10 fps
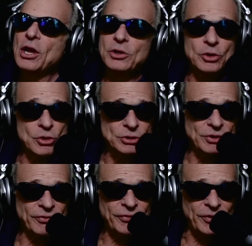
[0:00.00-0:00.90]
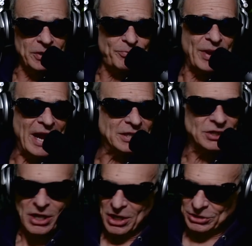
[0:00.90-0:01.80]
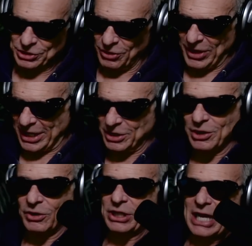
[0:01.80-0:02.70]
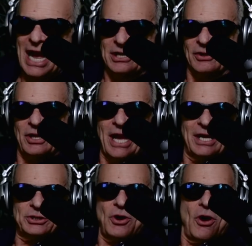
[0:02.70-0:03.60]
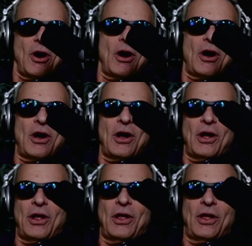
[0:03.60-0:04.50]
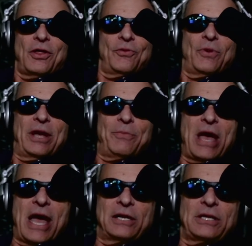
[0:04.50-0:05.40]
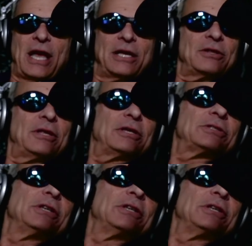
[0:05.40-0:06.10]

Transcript: You use the front pegs so that, you know, you got your legs all the way back like this